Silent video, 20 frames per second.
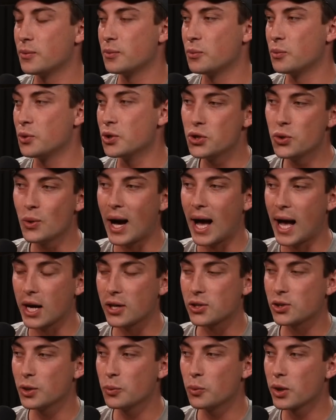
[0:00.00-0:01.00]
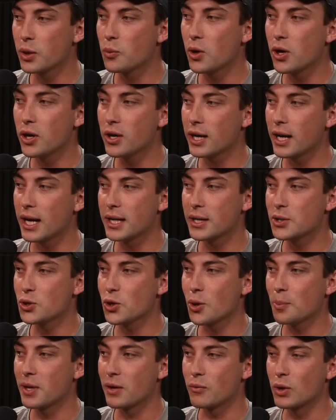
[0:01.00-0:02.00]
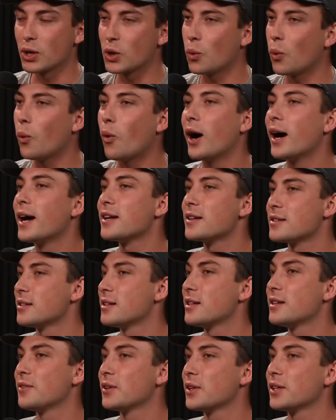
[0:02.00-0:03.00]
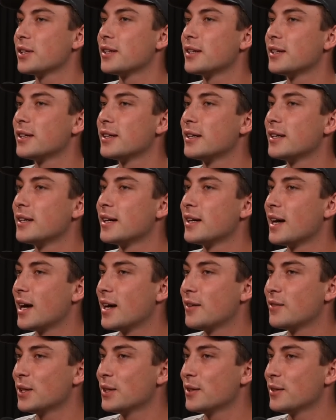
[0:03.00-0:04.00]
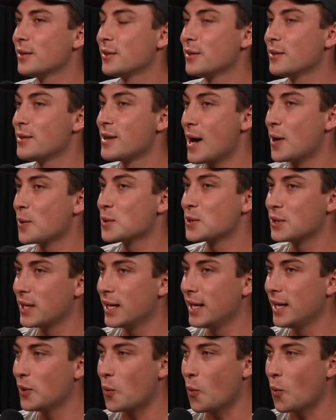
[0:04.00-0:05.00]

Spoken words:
would you actually want to work at a job that required a certificate? Having now seen